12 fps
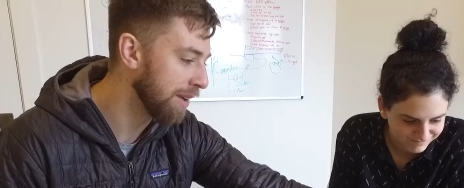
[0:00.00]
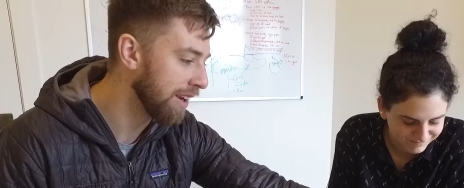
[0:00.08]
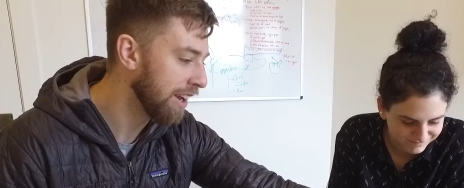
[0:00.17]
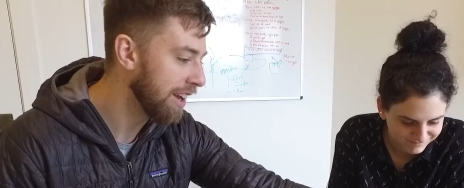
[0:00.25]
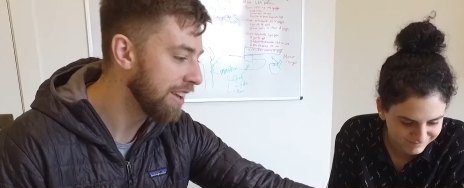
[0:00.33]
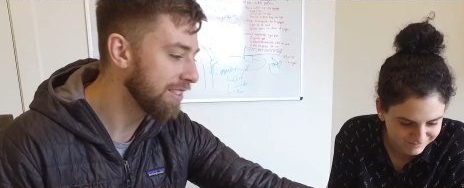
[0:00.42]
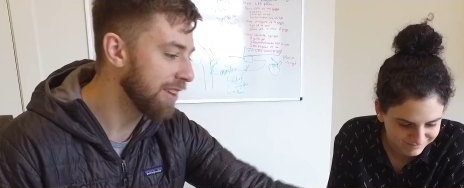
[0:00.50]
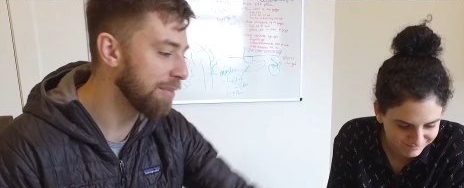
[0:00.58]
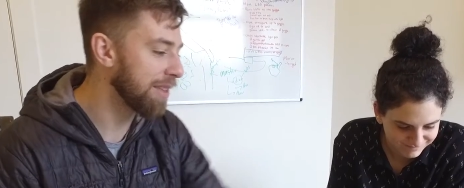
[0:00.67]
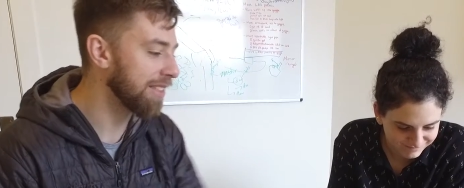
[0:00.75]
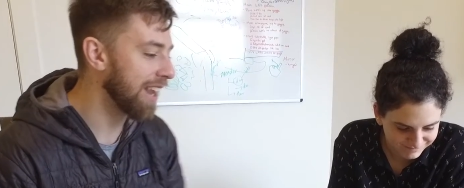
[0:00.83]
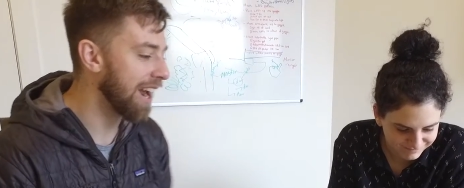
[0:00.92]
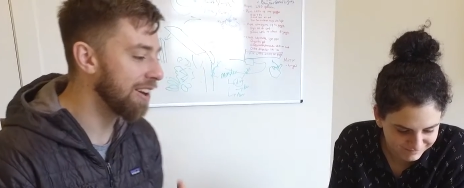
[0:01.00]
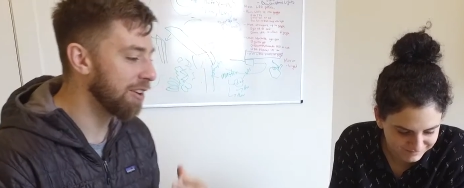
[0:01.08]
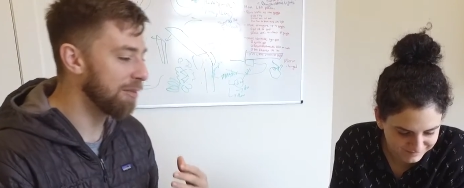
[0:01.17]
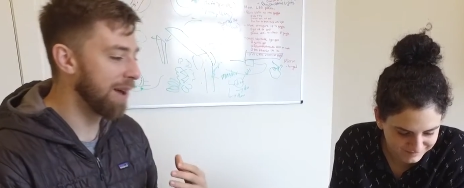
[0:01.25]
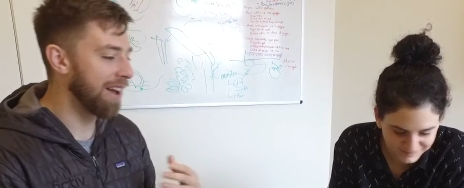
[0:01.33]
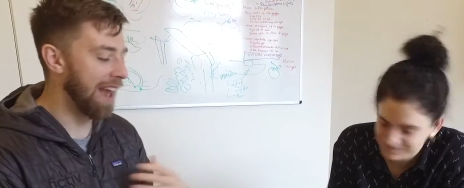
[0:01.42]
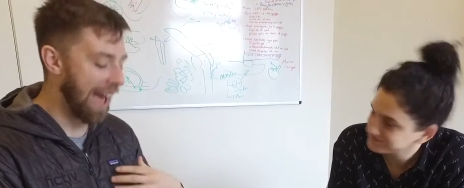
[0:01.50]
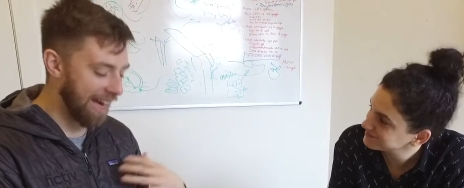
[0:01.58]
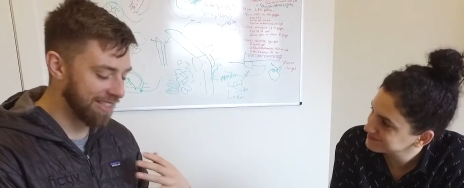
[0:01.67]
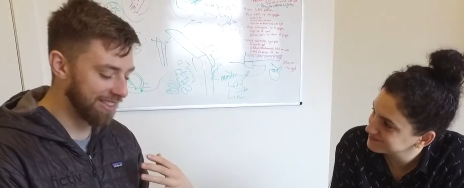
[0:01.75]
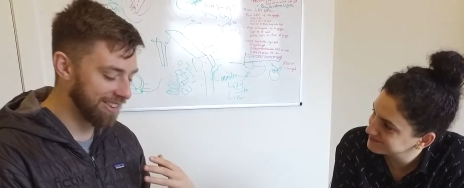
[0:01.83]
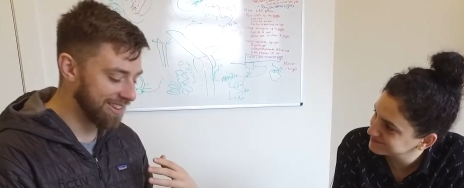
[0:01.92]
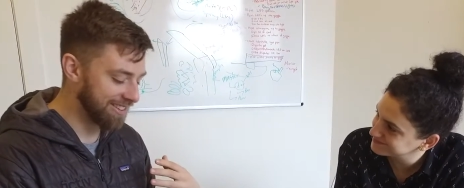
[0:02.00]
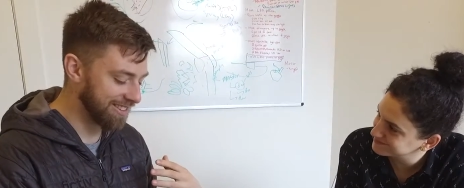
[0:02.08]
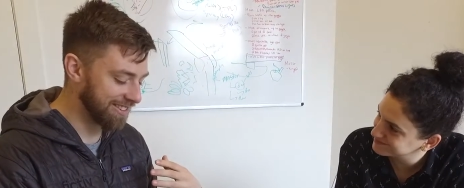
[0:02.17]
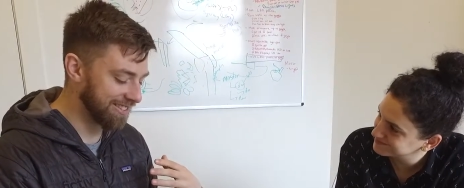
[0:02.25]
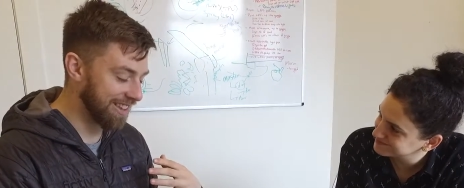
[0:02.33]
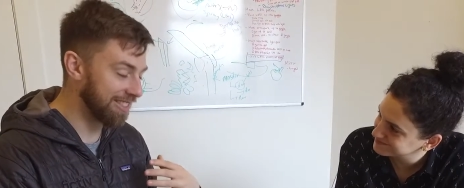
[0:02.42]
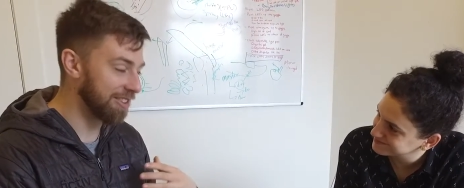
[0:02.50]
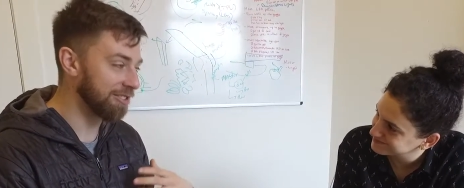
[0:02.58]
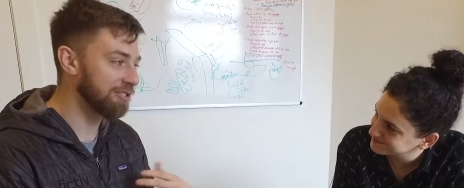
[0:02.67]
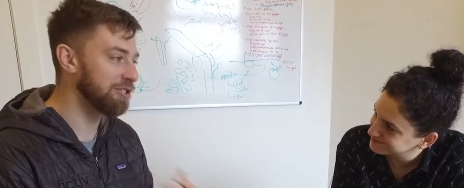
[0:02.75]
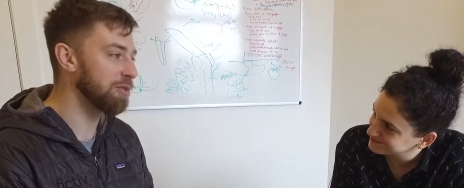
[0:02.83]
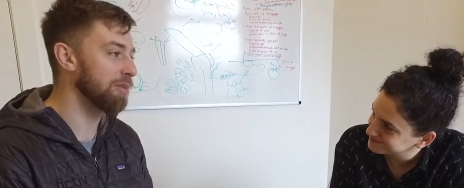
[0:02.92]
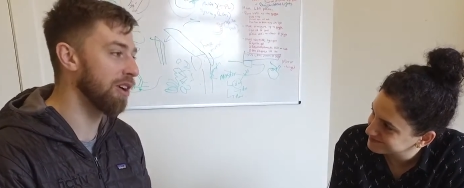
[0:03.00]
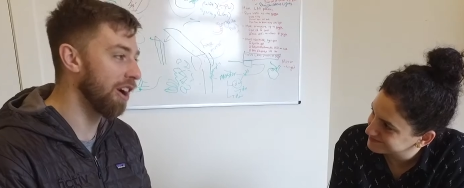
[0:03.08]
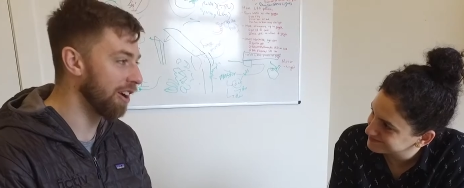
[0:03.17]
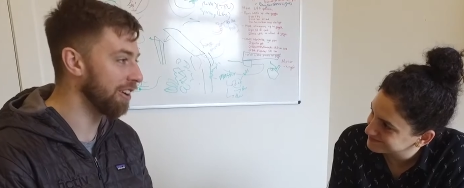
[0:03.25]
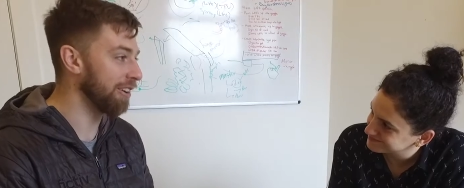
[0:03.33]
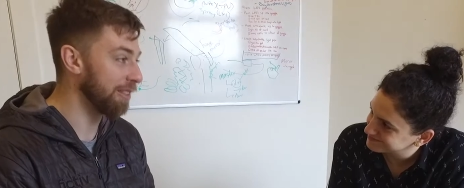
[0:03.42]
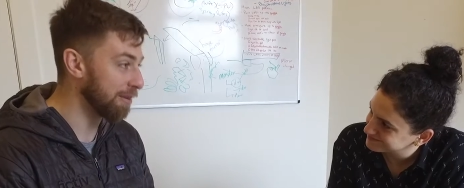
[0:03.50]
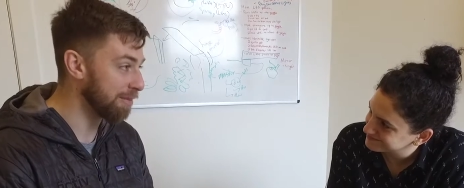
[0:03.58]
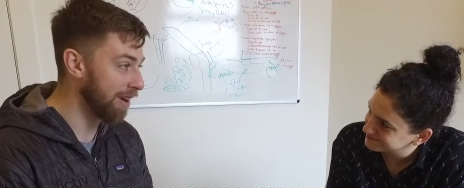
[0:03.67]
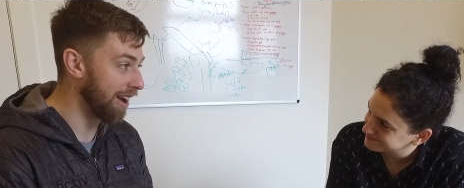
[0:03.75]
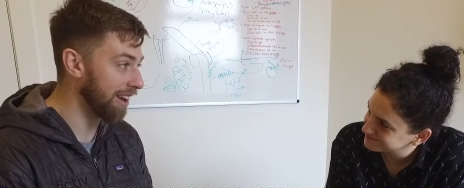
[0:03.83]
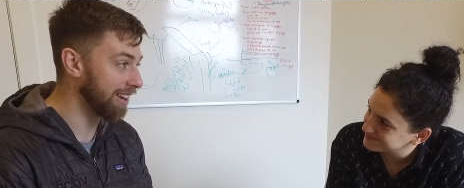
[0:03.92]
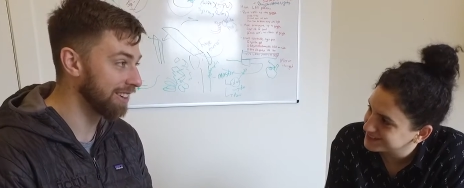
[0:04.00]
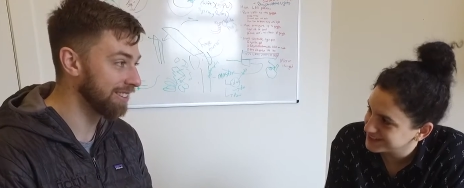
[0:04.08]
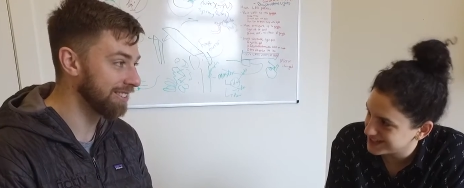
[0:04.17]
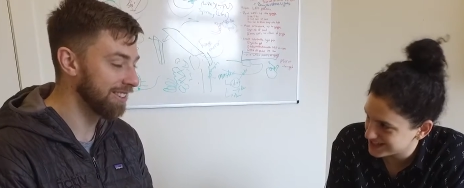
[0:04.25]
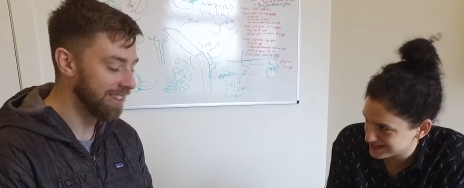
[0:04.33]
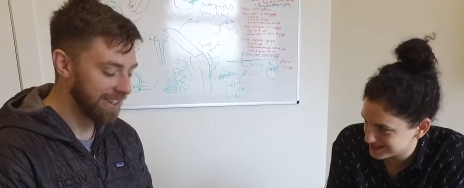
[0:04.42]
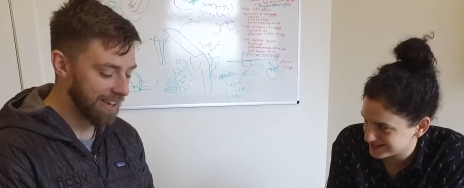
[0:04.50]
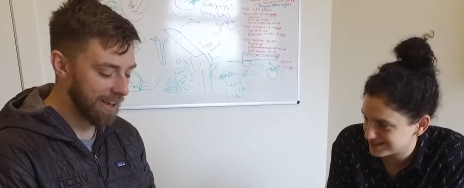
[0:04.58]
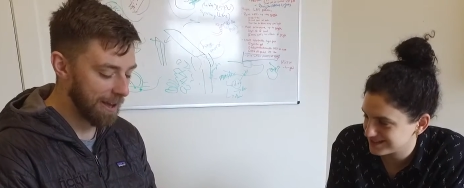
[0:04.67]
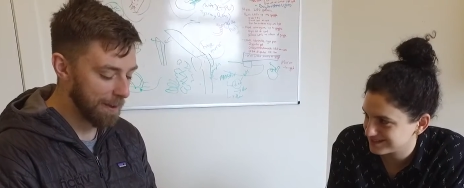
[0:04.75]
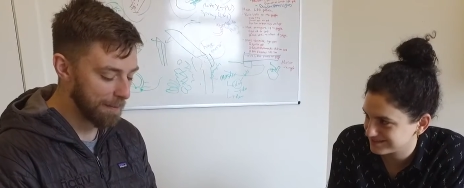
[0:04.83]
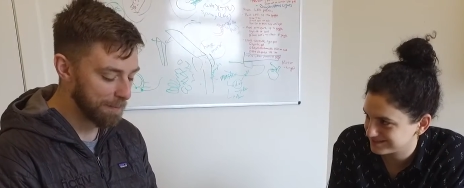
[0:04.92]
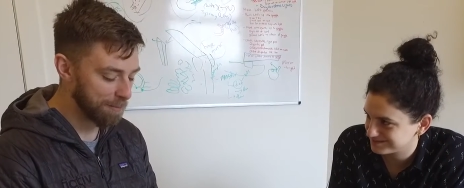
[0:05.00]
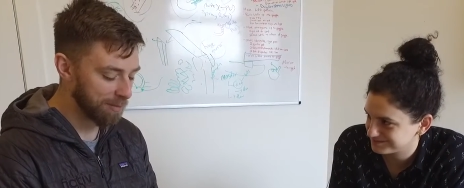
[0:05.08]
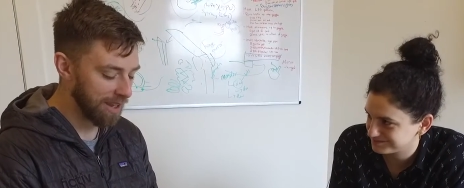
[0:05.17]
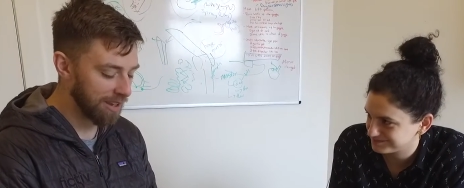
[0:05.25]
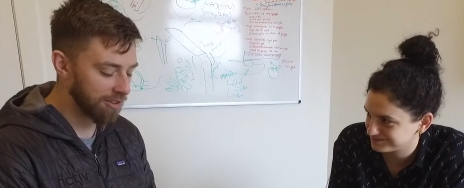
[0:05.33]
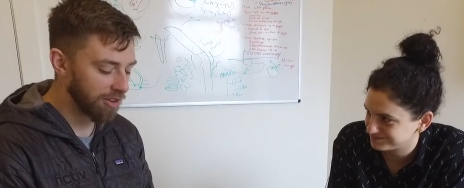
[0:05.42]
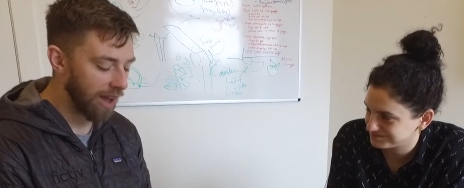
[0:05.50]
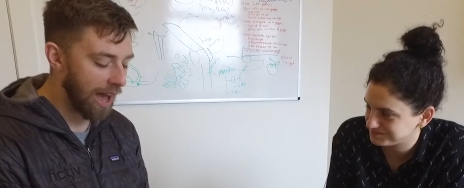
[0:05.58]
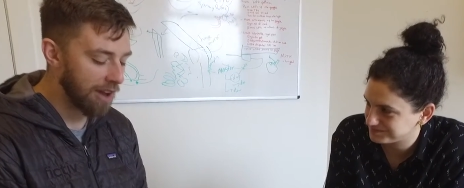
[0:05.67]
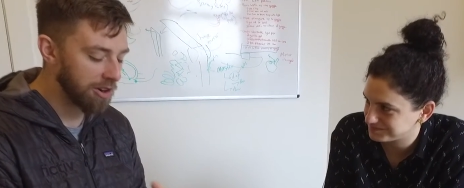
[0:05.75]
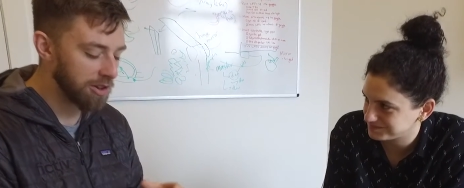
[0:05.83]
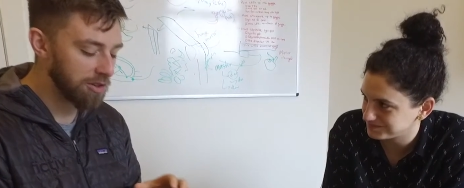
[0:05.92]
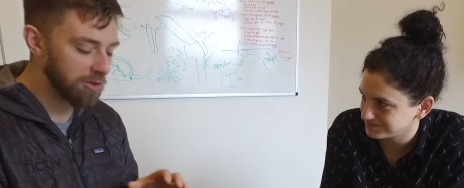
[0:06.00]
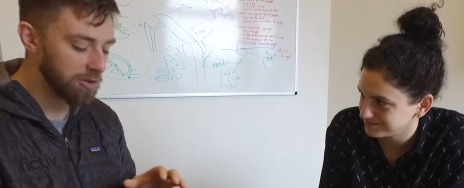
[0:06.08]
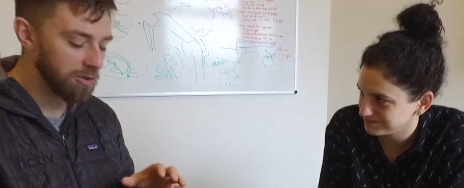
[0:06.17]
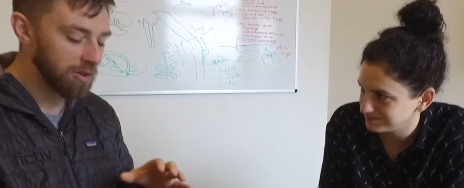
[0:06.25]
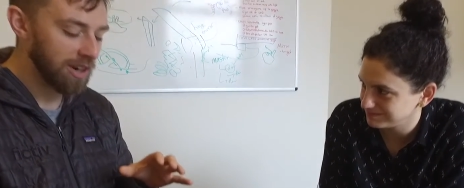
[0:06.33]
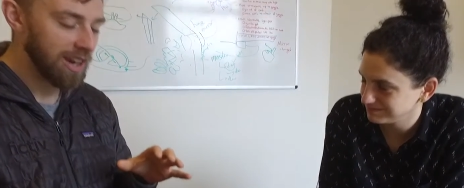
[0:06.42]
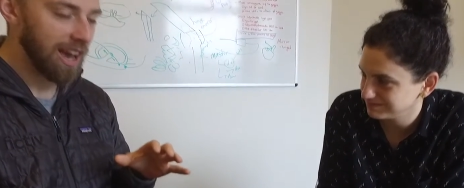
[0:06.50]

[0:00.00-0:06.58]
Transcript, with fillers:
Speaker 1: but something that I know about athletes is that they're super hard on their products. Yes. Um, and so, how do you